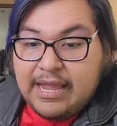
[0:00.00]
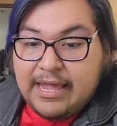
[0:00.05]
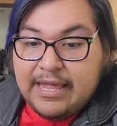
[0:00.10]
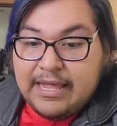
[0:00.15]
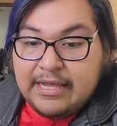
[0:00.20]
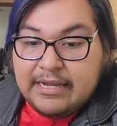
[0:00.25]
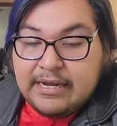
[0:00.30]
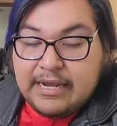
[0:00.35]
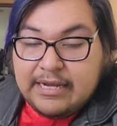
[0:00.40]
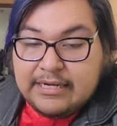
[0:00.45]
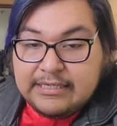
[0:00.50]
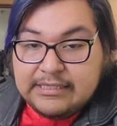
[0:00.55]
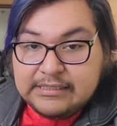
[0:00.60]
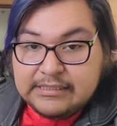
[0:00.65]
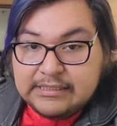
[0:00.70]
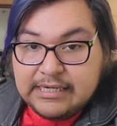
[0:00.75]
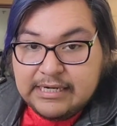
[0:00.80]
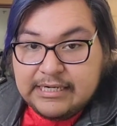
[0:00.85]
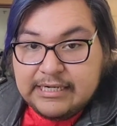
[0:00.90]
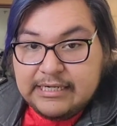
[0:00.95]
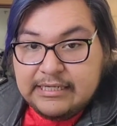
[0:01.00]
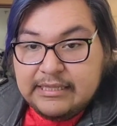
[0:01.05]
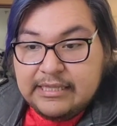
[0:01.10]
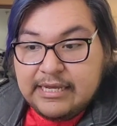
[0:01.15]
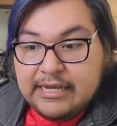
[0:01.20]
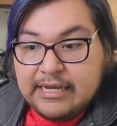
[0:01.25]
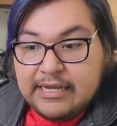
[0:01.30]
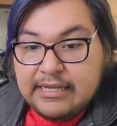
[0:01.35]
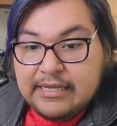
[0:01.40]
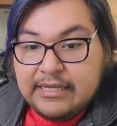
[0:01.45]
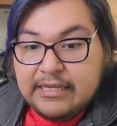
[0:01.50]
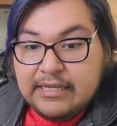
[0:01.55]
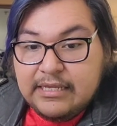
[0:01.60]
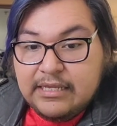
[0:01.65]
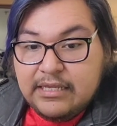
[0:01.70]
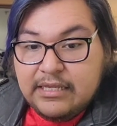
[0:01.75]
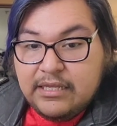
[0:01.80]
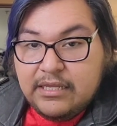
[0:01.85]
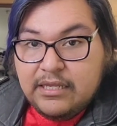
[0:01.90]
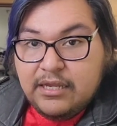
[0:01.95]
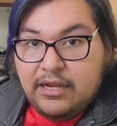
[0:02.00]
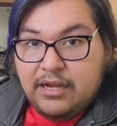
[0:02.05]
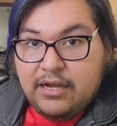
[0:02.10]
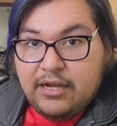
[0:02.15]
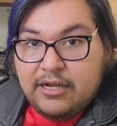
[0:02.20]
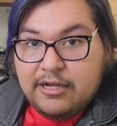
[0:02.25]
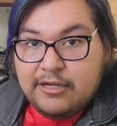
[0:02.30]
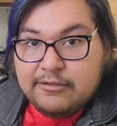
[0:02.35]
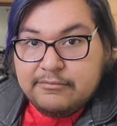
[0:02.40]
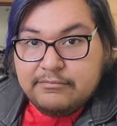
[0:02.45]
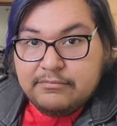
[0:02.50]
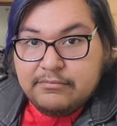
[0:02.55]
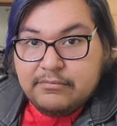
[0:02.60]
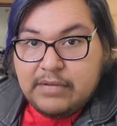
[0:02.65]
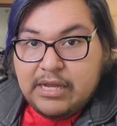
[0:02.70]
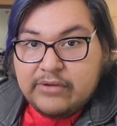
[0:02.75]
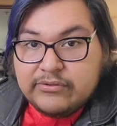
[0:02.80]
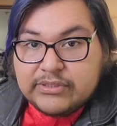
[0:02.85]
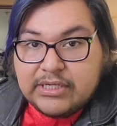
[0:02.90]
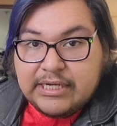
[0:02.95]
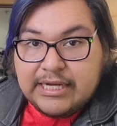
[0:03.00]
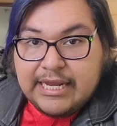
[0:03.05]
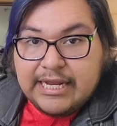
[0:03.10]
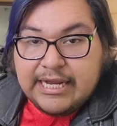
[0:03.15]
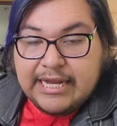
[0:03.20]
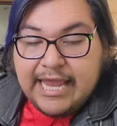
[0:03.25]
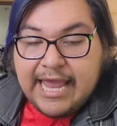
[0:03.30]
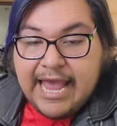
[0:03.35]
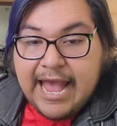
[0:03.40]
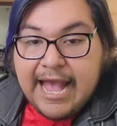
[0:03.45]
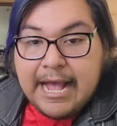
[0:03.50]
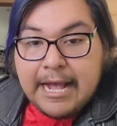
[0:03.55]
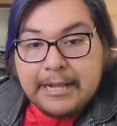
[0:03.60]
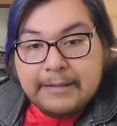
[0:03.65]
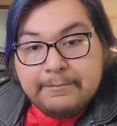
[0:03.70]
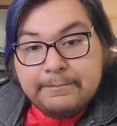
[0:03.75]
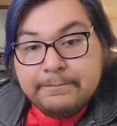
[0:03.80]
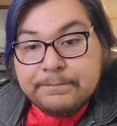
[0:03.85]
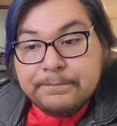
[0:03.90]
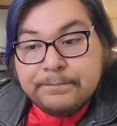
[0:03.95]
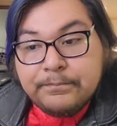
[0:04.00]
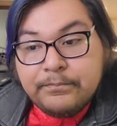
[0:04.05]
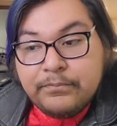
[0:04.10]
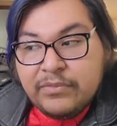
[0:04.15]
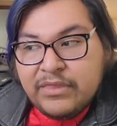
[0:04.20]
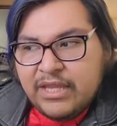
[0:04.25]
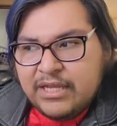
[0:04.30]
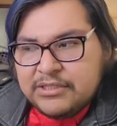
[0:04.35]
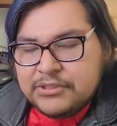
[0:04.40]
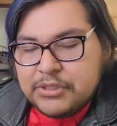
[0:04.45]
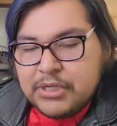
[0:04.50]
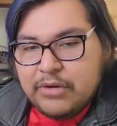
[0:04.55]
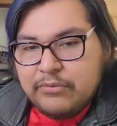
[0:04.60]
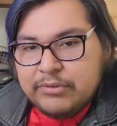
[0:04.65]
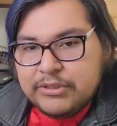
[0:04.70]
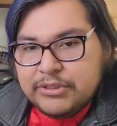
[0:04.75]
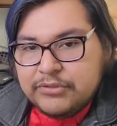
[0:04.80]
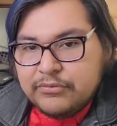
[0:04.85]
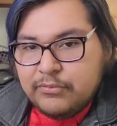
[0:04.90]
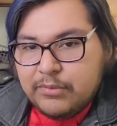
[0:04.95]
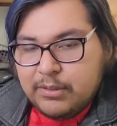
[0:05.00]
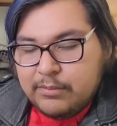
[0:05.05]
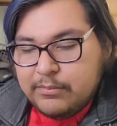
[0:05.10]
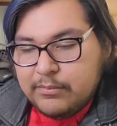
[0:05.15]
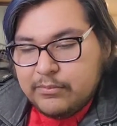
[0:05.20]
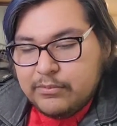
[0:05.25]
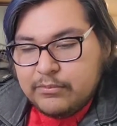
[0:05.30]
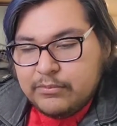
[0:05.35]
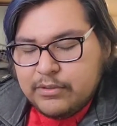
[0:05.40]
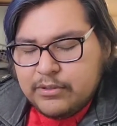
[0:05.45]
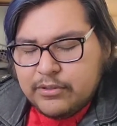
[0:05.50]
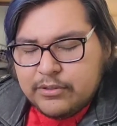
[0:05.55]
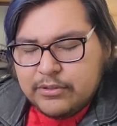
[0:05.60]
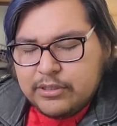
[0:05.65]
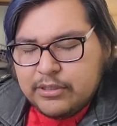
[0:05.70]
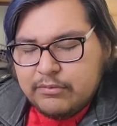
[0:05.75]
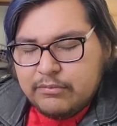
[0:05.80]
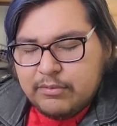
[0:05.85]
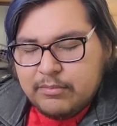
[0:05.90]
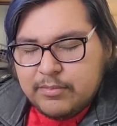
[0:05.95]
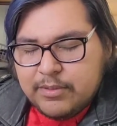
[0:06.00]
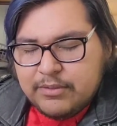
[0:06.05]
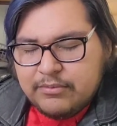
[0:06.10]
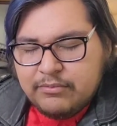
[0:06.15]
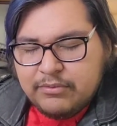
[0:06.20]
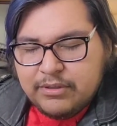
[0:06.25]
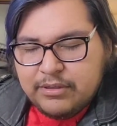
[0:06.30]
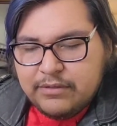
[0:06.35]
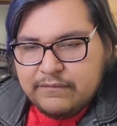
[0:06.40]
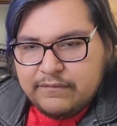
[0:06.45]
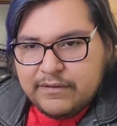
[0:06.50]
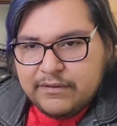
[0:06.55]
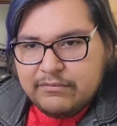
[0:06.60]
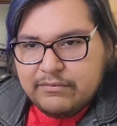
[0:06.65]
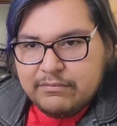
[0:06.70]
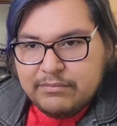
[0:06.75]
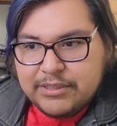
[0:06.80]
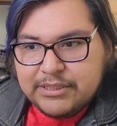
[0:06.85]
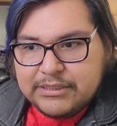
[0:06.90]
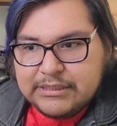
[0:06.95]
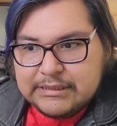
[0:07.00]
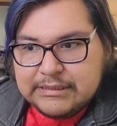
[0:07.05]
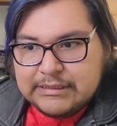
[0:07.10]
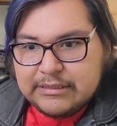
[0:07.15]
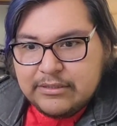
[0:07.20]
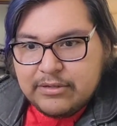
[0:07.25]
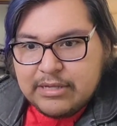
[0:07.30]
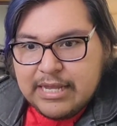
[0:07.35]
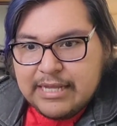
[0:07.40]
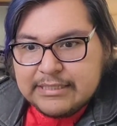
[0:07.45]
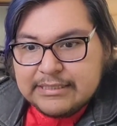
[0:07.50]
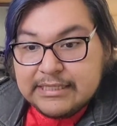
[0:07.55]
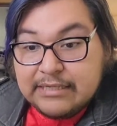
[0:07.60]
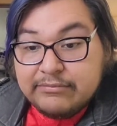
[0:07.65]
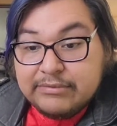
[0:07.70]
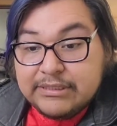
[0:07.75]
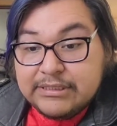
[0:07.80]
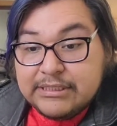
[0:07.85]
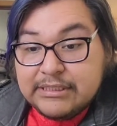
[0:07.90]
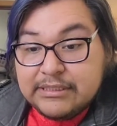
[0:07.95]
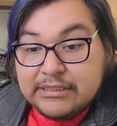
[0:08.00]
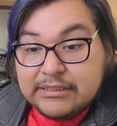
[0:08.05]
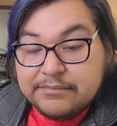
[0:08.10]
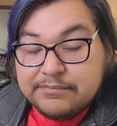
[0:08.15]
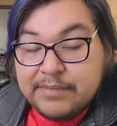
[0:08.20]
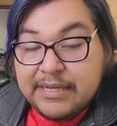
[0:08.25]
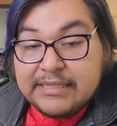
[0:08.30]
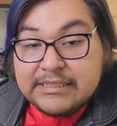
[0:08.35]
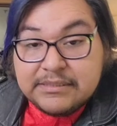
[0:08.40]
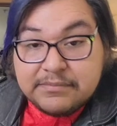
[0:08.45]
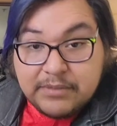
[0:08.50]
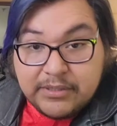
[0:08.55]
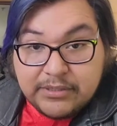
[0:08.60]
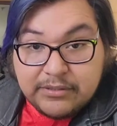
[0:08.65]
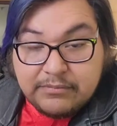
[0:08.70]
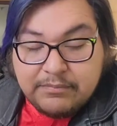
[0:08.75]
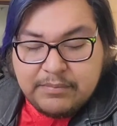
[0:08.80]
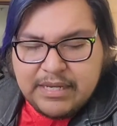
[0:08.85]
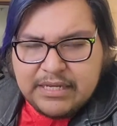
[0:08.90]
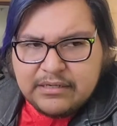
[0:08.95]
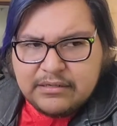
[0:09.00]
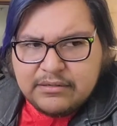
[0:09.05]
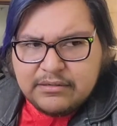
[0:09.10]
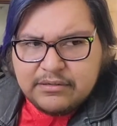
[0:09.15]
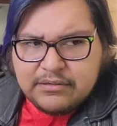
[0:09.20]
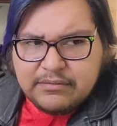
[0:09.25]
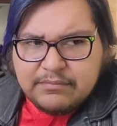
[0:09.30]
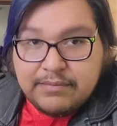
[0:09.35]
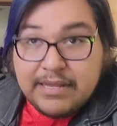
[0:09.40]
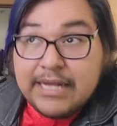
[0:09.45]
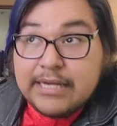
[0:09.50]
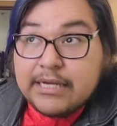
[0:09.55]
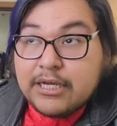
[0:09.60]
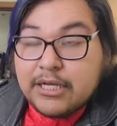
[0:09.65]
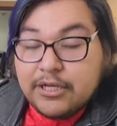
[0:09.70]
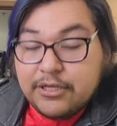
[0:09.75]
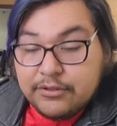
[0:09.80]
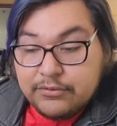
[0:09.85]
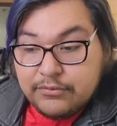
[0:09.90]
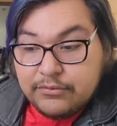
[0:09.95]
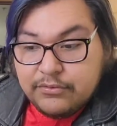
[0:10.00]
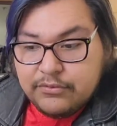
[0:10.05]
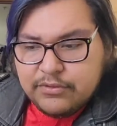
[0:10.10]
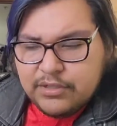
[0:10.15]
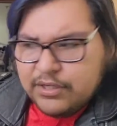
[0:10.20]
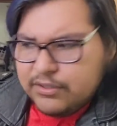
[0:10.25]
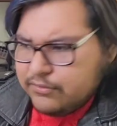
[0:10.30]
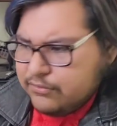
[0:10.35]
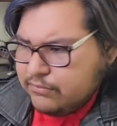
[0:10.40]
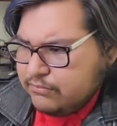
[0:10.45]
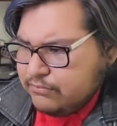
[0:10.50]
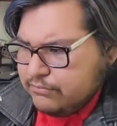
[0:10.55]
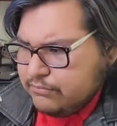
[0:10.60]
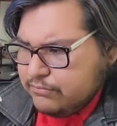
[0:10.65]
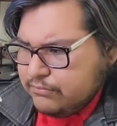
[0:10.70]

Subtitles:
And I decided that I was going to get a cat. And so I went to Walmart, or not Walmart, what the fuck, Walmart doesn't sell cats. I went to Petco, no.